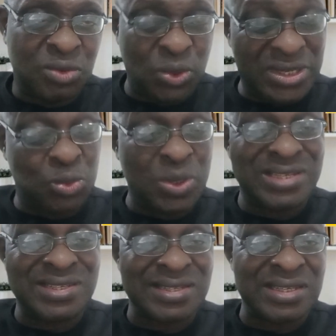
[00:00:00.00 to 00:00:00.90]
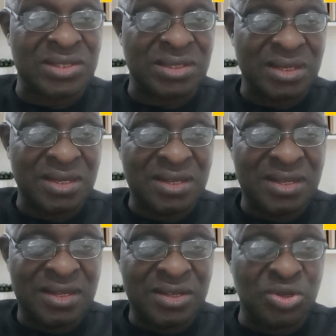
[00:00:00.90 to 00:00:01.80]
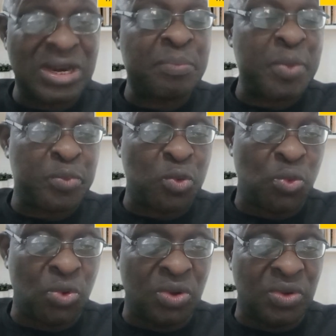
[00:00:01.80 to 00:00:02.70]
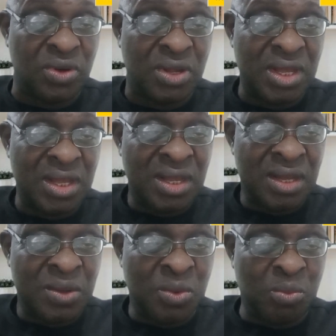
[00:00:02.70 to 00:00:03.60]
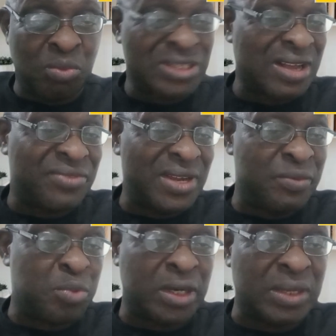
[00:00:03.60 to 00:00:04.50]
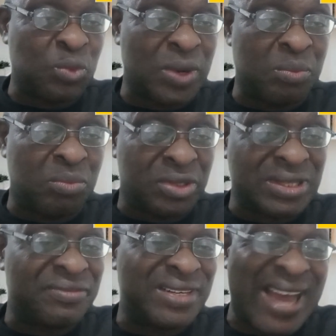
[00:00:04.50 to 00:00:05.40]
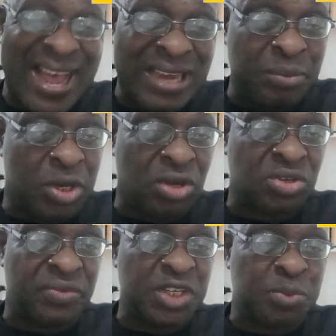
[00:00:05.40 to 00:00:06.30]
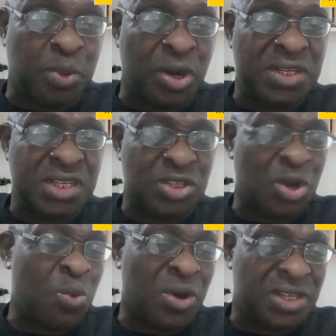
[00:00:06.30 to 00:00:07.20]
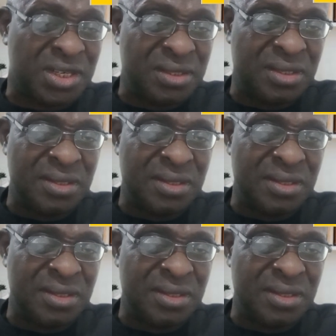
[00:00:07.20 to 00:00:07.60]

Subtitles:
2026, so that people must have died because of his policies or what?